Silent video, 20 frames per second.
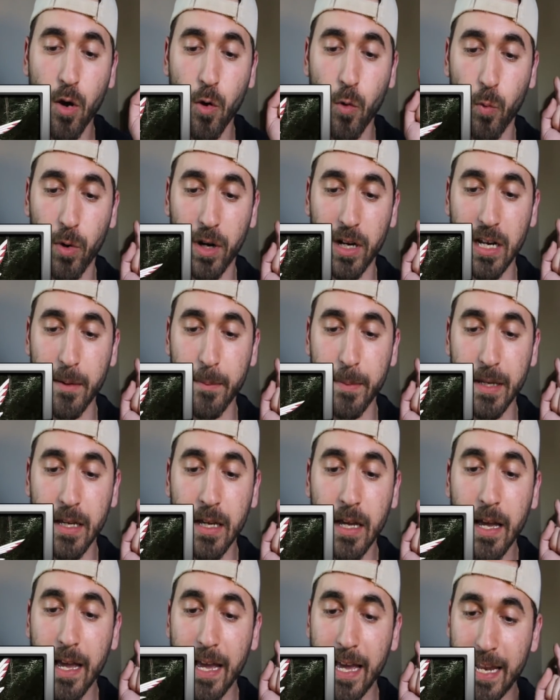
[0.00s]
We're going to
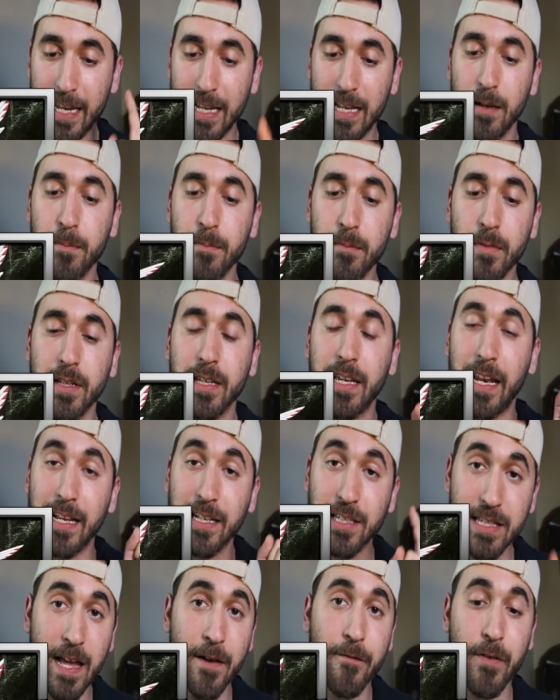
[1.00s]
be hitting him, getting
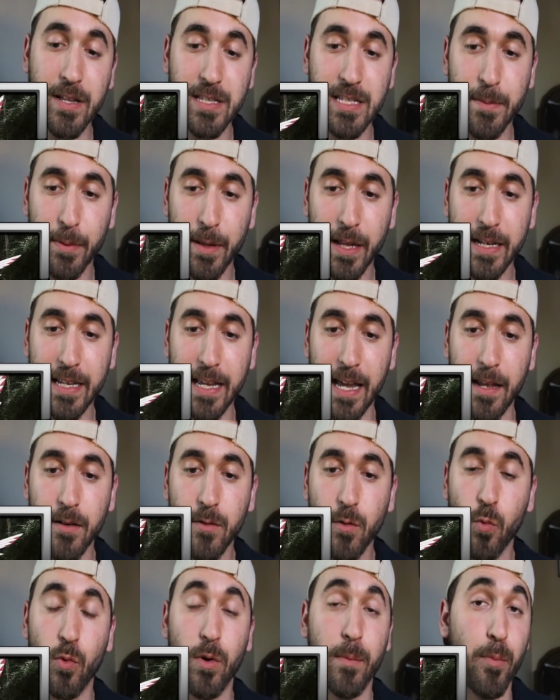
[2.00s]
into that Frenzy Plant again.
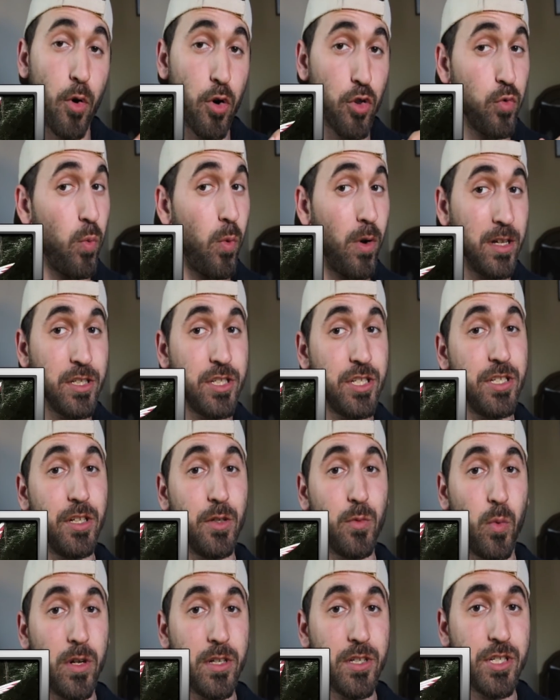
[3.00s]
We're both one
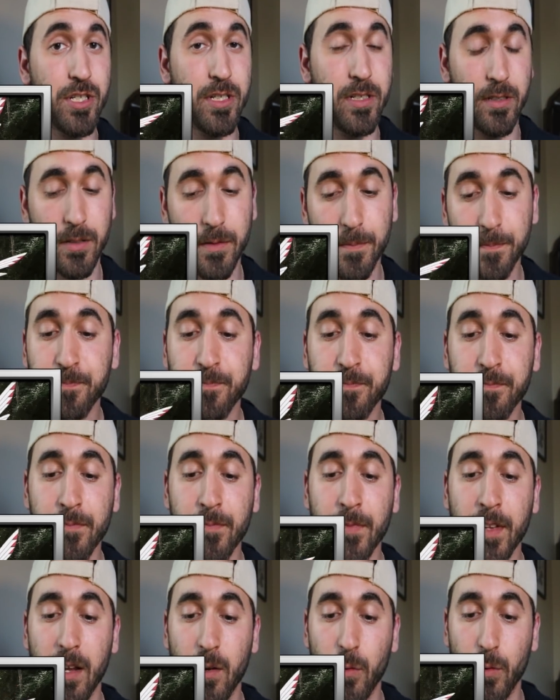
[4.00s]
shield, one shield.
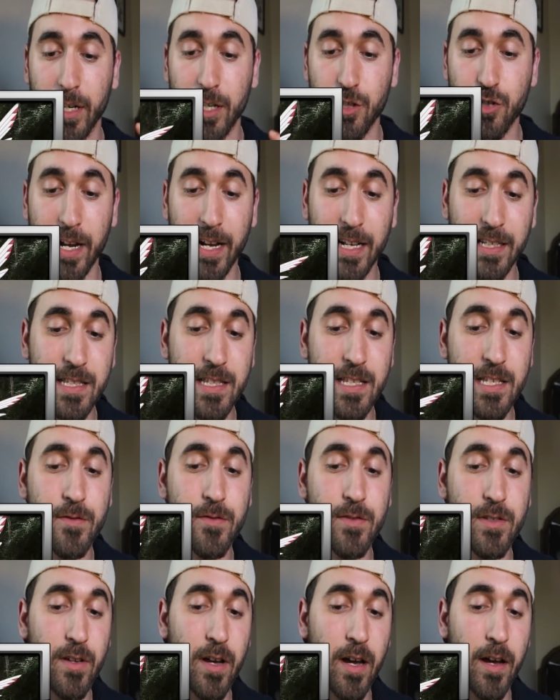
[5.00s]
We're going to try to get to
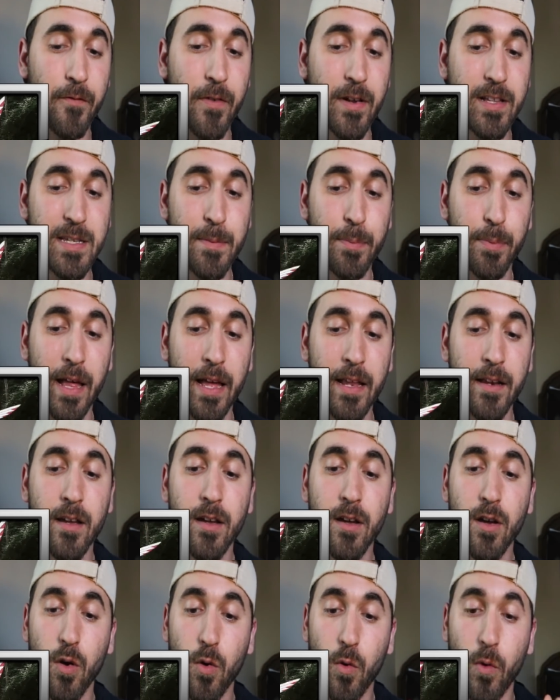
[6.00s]
this Frenzy Plant,
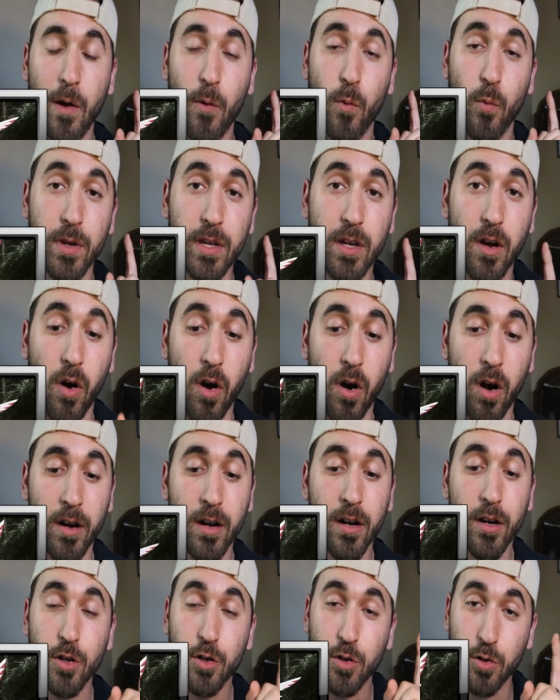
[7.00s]
and we
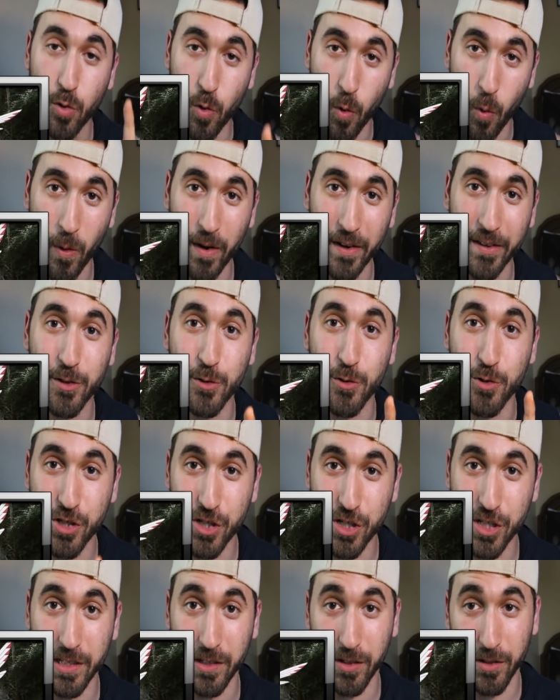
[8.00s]
are going to
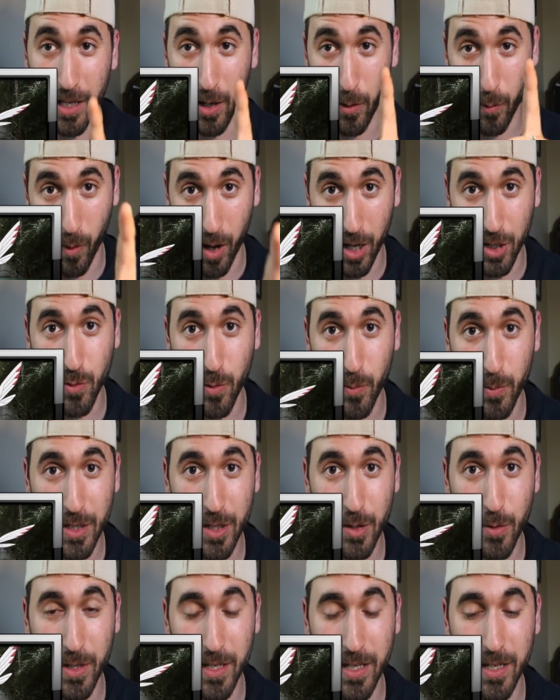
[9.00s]
shield. Now watch what we
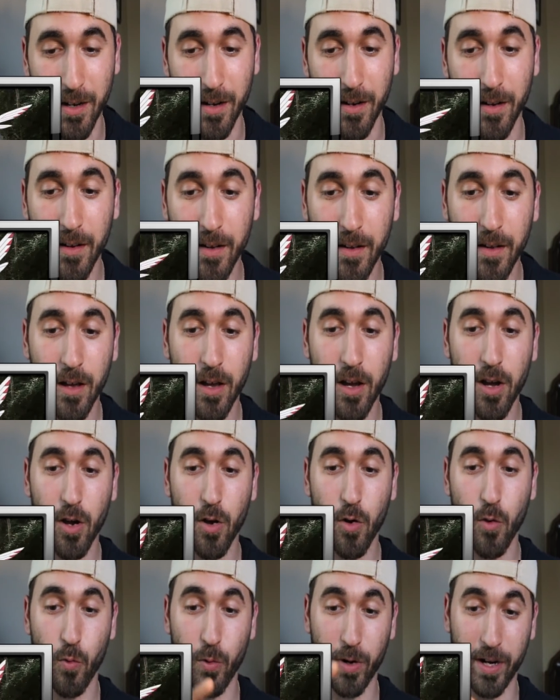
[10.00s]
do here.
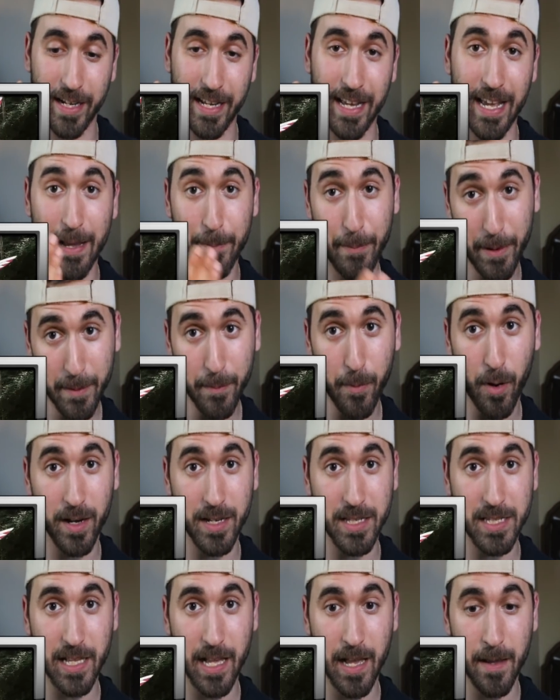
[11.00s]
We're going to get hit by the Body
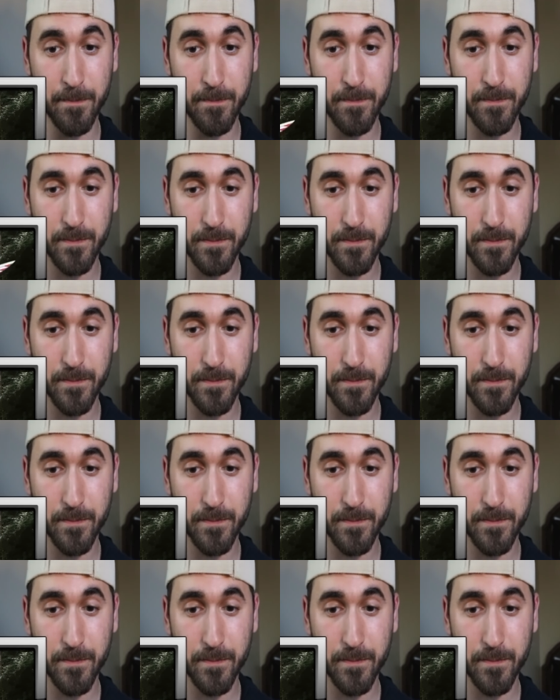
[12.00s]
Slam.